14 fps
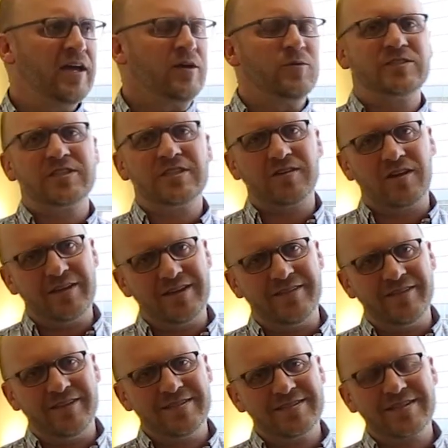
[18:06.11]
which in
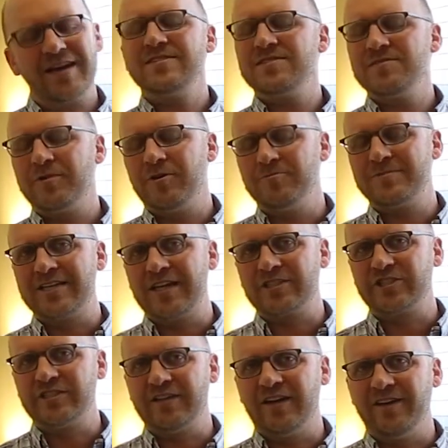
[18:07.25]
these custom home
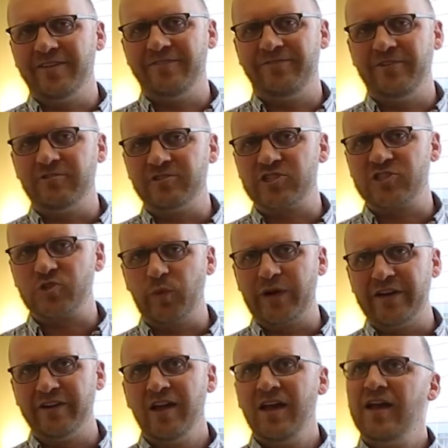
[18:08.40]
section of Village
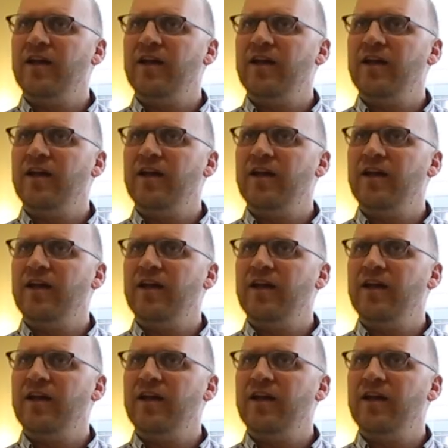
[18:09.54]
Square,